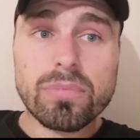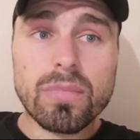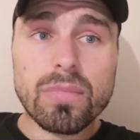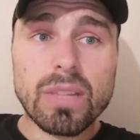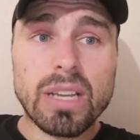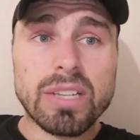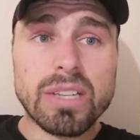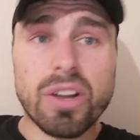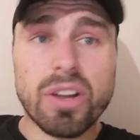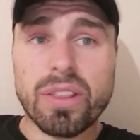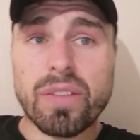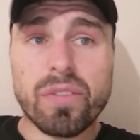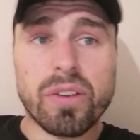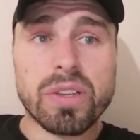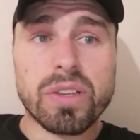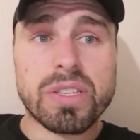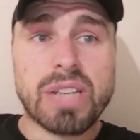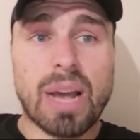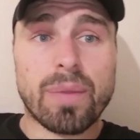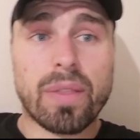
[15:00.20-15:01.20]
It's not the
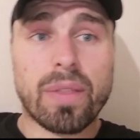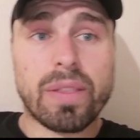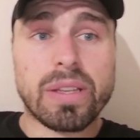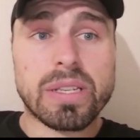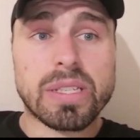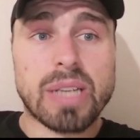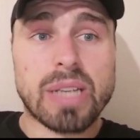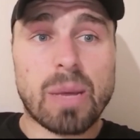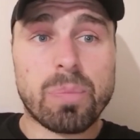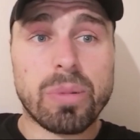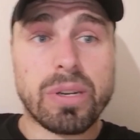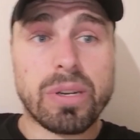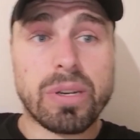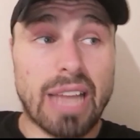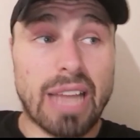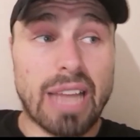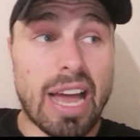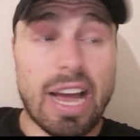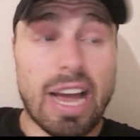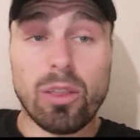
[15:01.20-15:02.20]
first time that this has happened. I
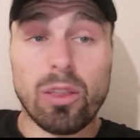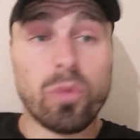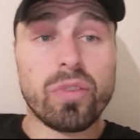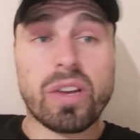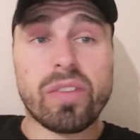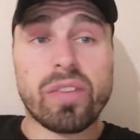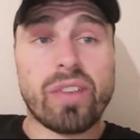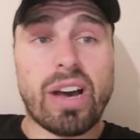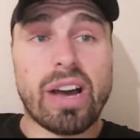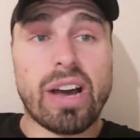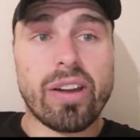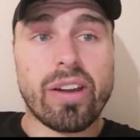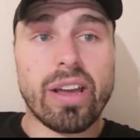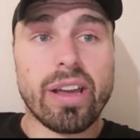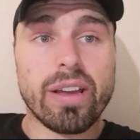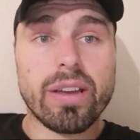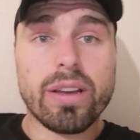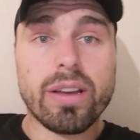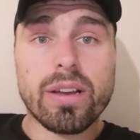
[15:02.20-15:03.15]
love Cavari.